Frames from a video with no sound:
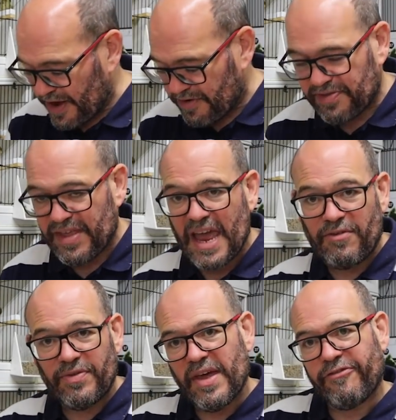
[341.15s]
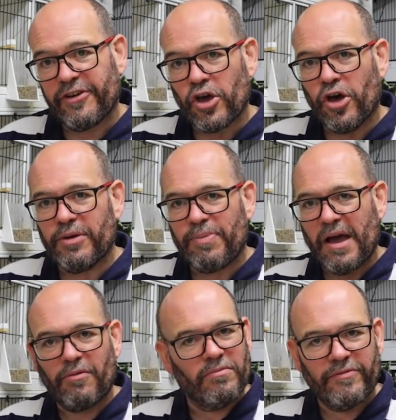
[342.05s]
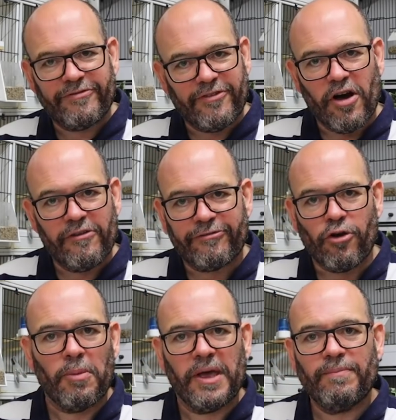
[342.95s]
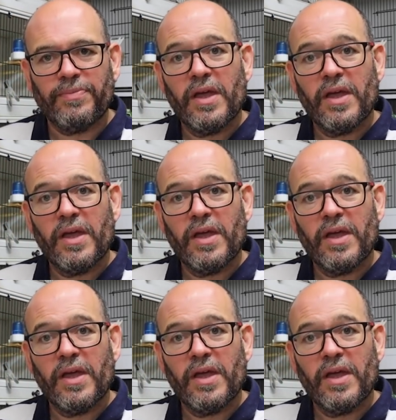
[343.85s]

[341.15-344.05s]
they're in there and they're forgotten about, far from it.